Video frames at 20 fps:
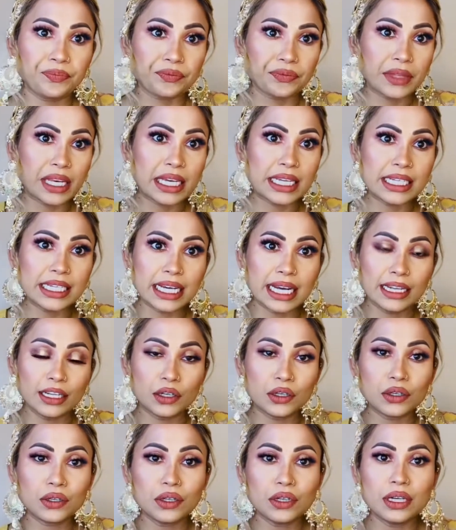
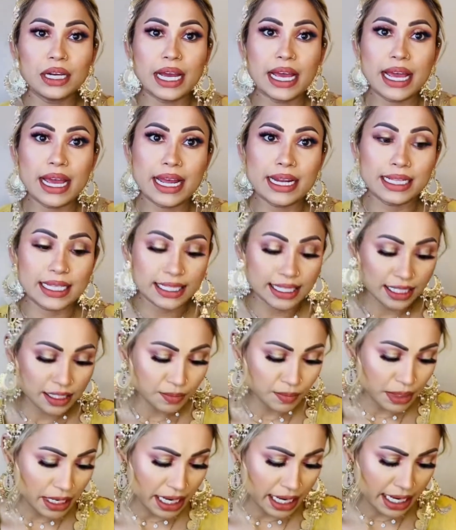yellow, and this is
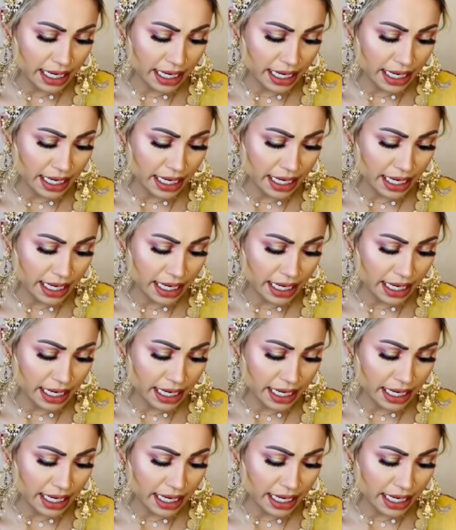my,